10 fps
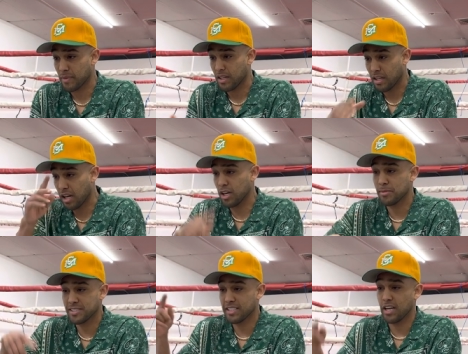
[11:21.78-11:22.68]
ups
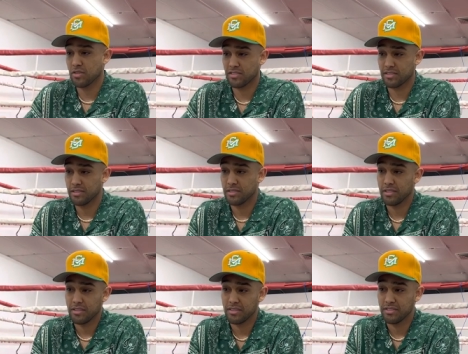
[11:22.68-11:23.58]
and downs
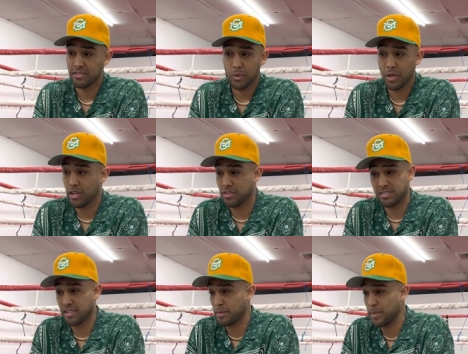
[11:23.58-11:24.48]
to where it was
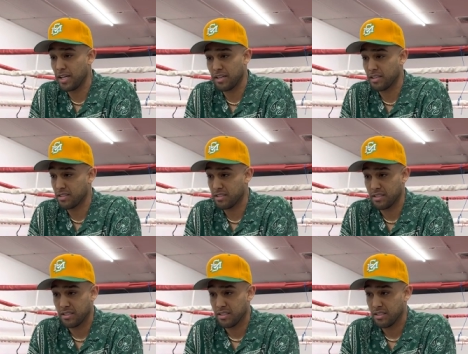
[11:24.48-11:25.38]
like, man, like,
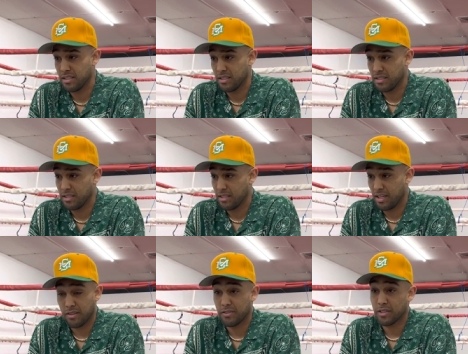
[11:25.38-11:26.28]

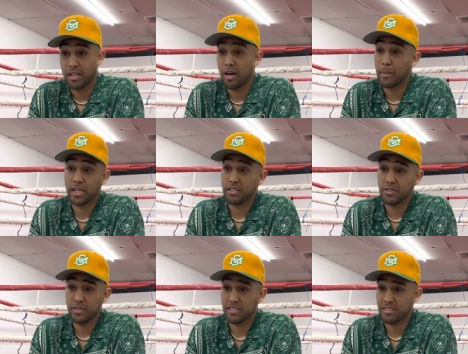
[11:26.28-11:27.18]
how am I gonna
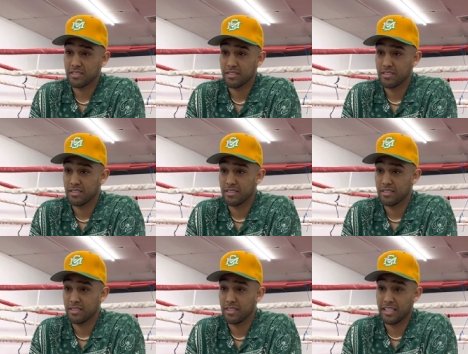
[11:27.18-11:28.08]
do this?
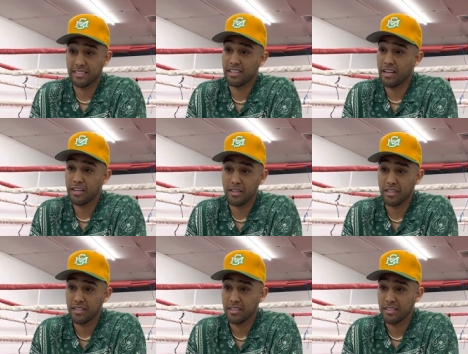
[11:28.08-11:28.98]
Like, he's not here.
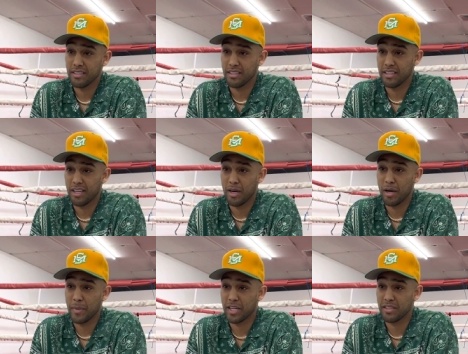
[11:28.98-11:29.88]
And how
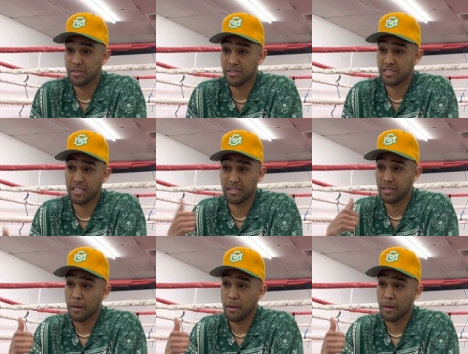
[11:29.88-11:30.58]
am I gonna do this? Like,